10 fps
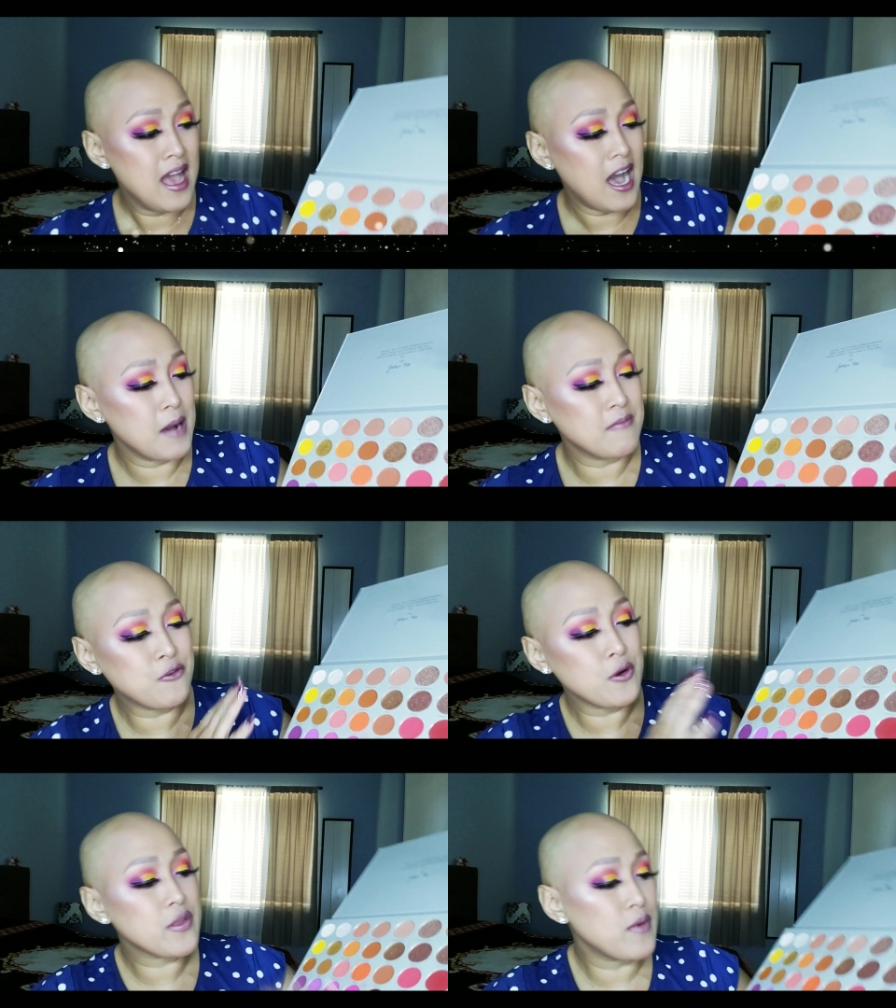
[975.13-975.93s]
Um,
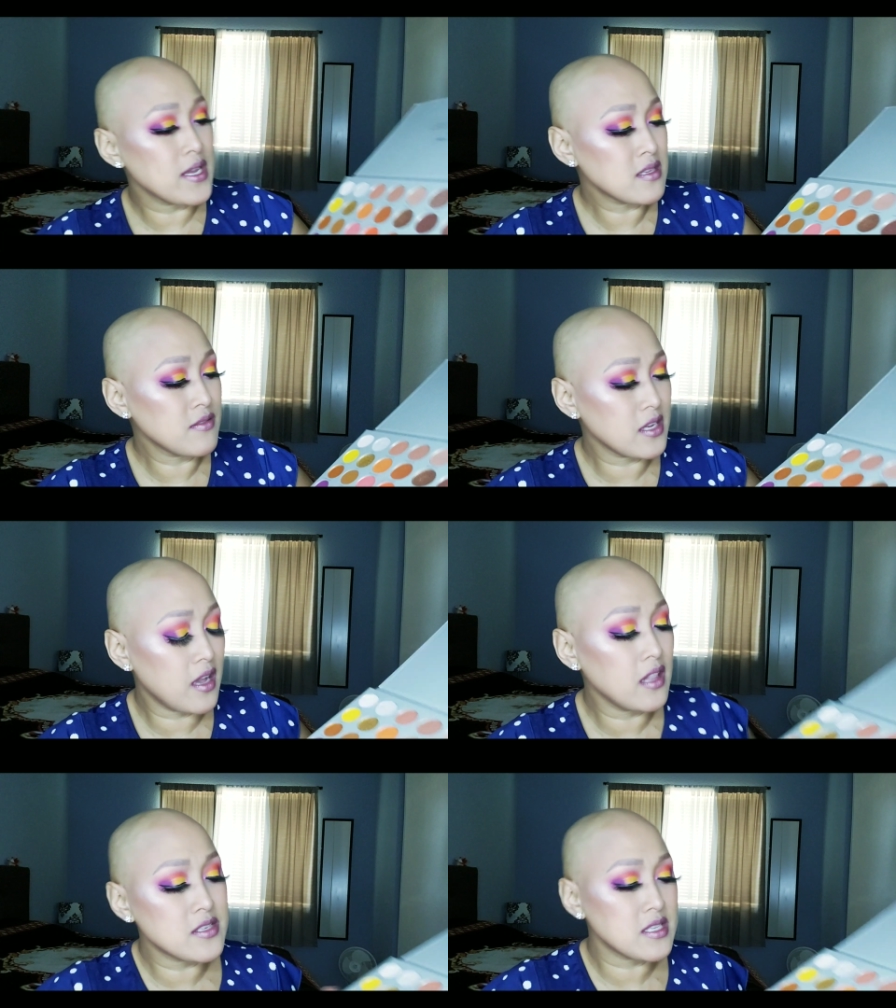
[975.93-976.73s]
for the rest of the
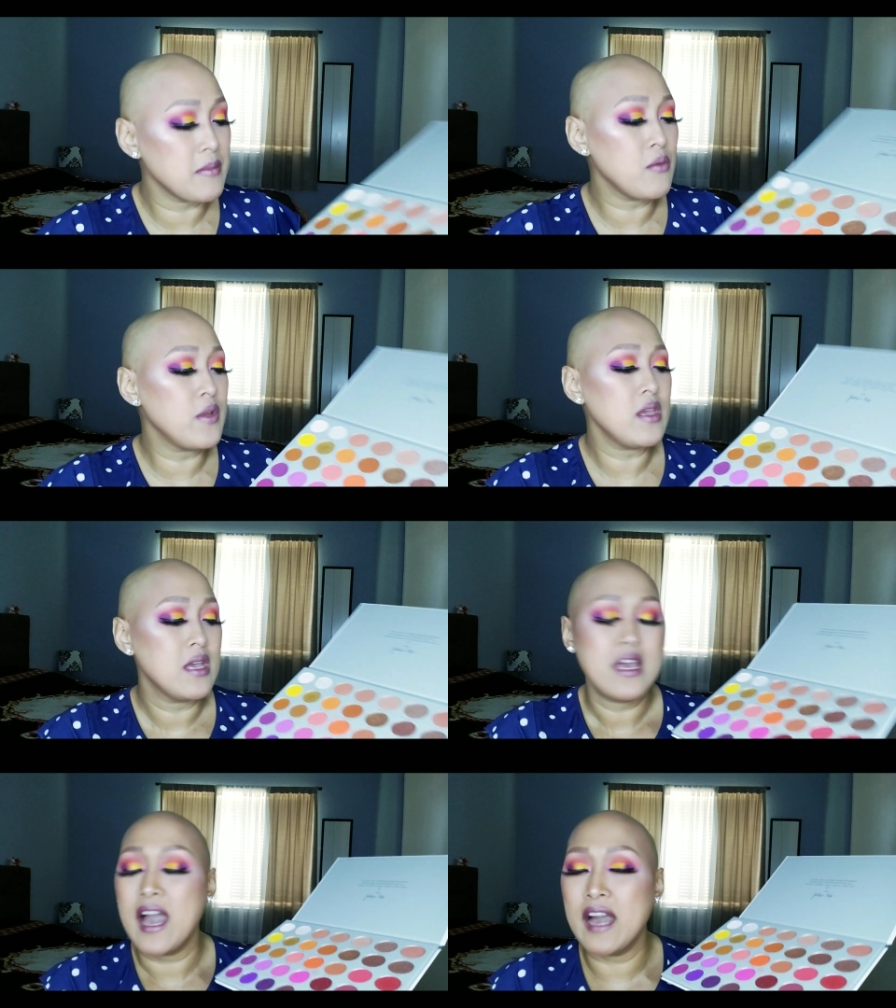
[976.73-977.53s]
colors, I mean, we
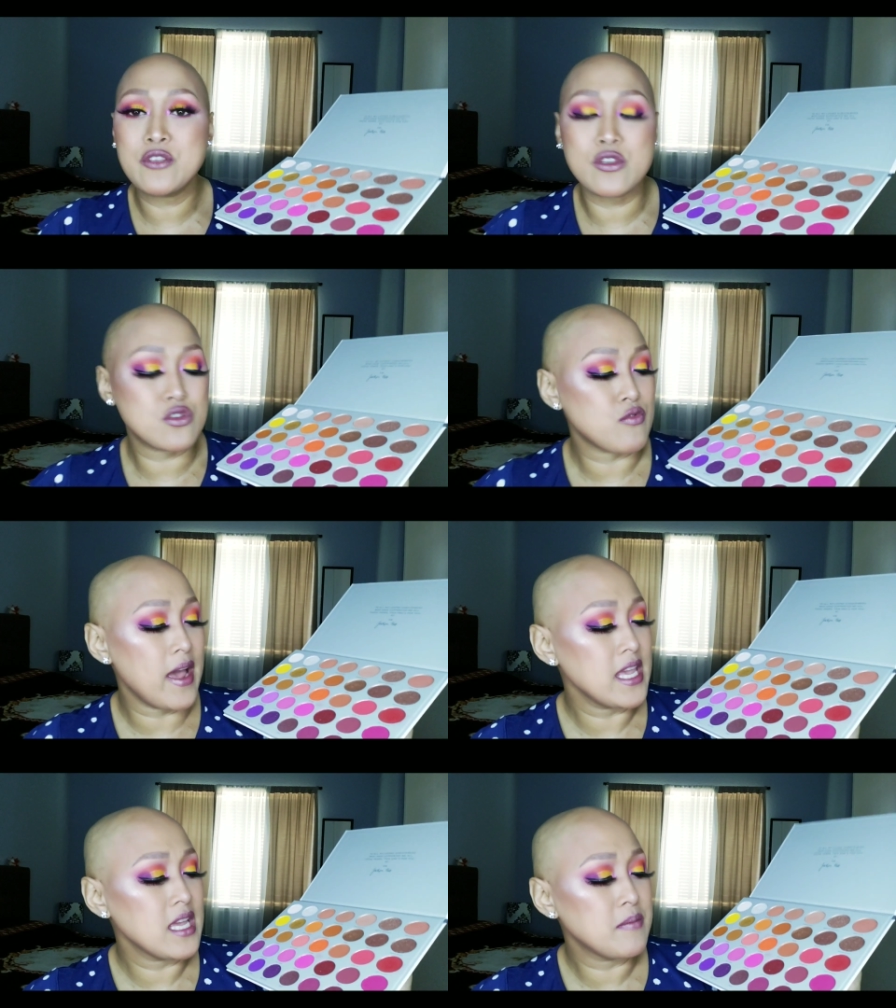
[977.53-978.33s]
have to
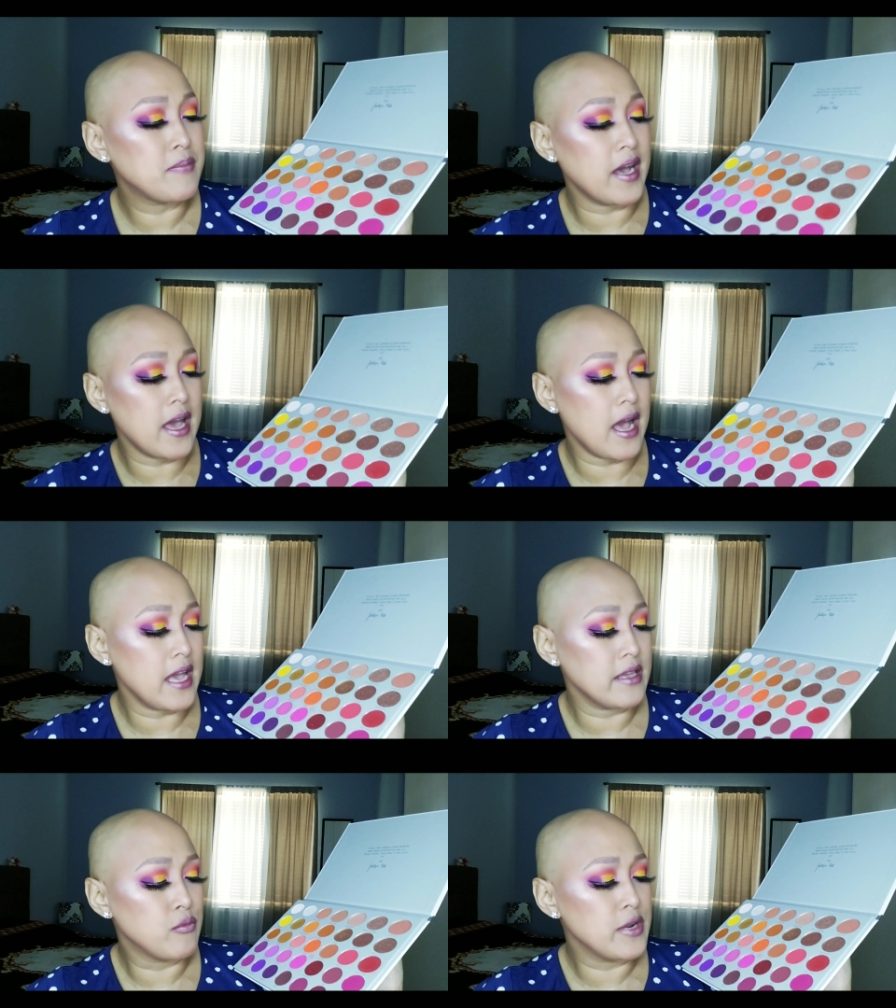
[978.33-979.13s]
try it, but
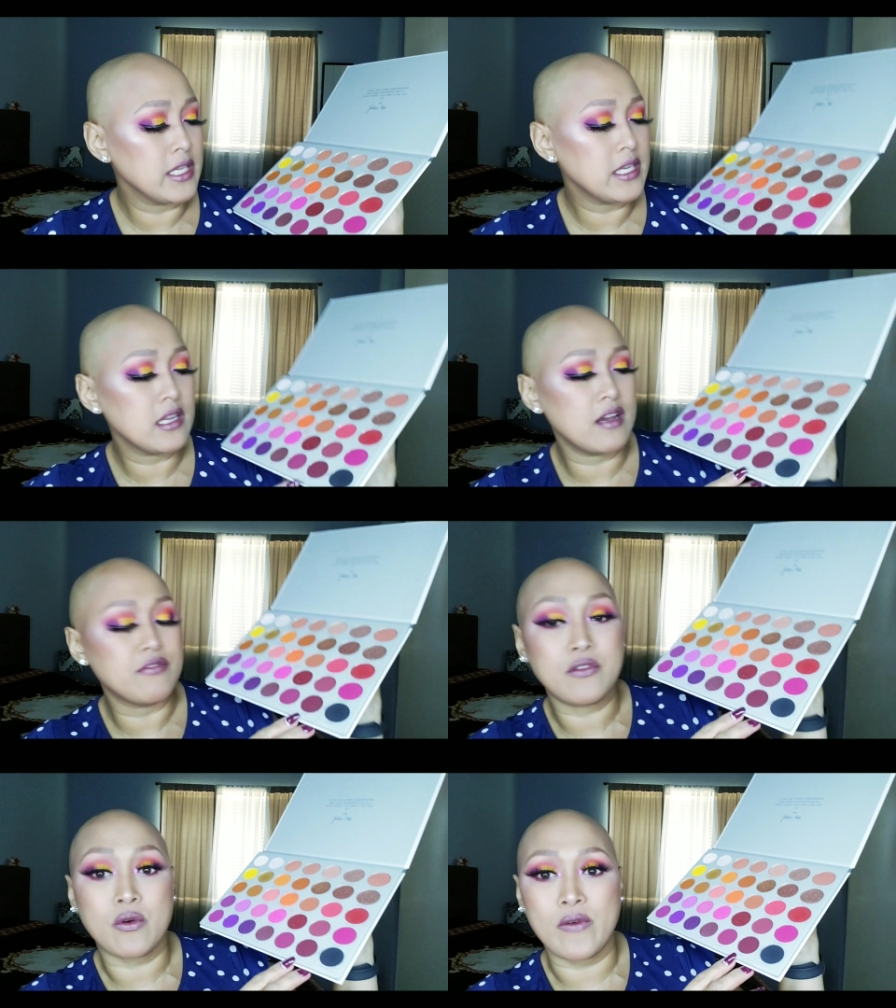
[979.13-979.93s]
I really
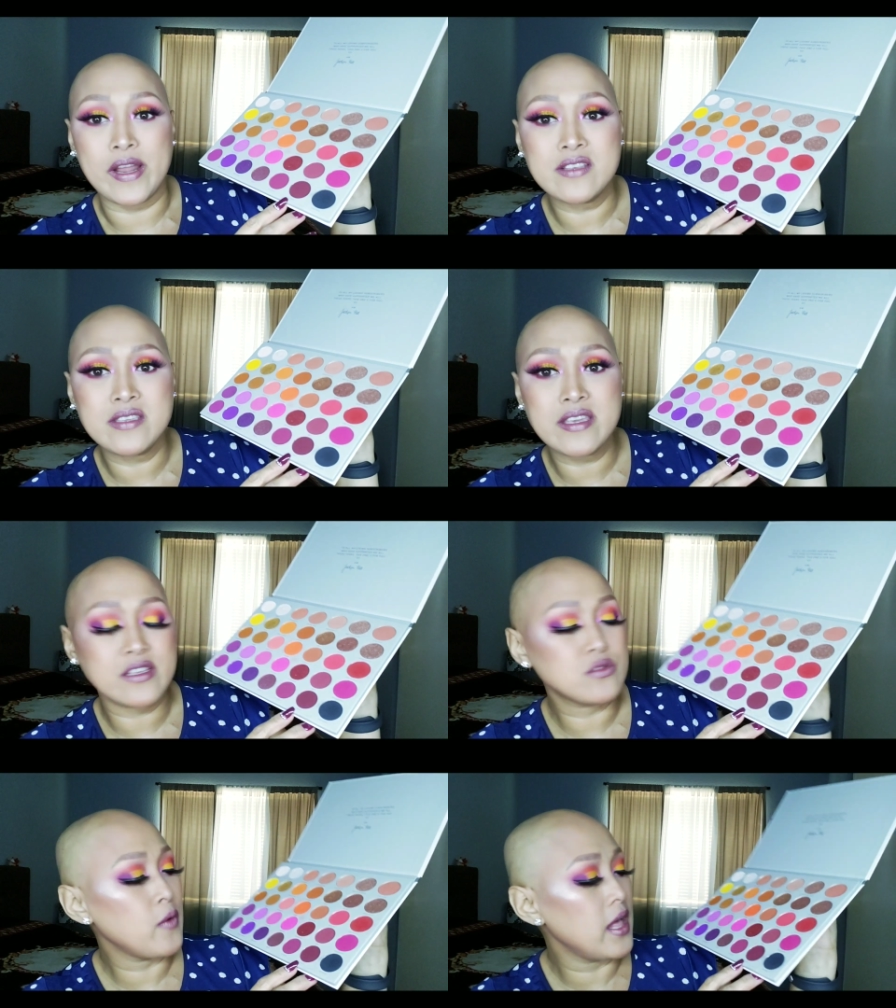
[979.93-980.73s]
love Crazy
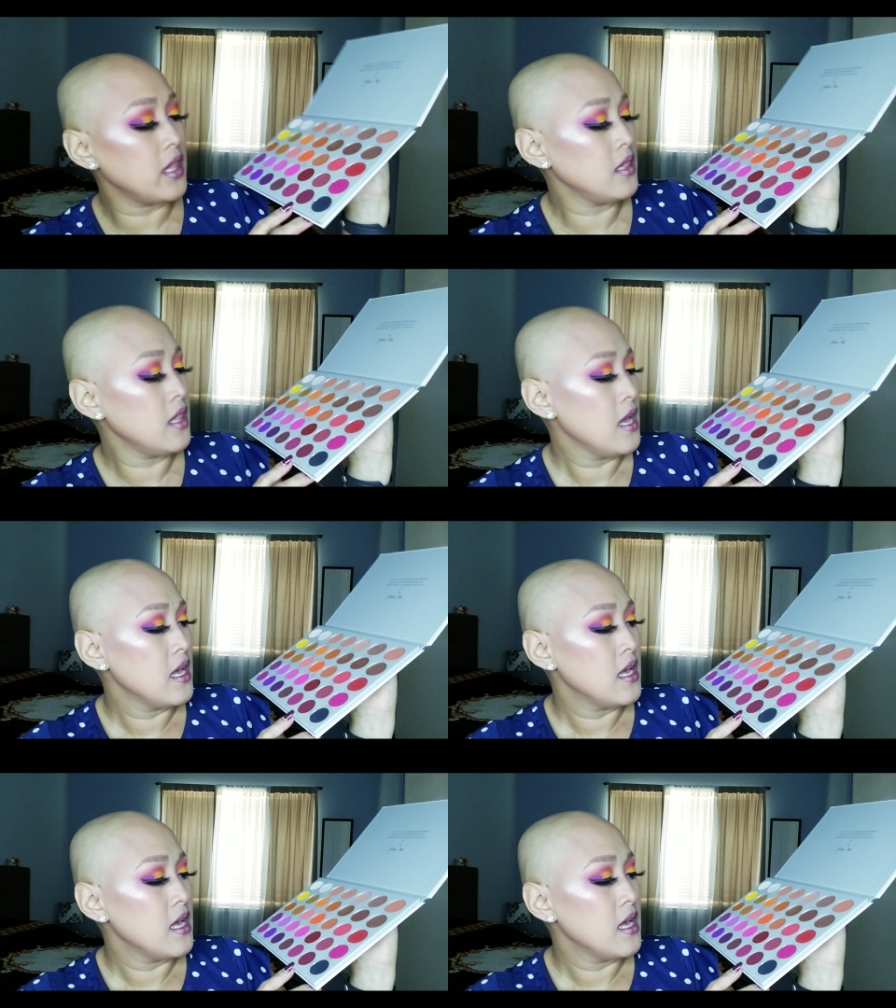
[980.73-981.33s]
as well.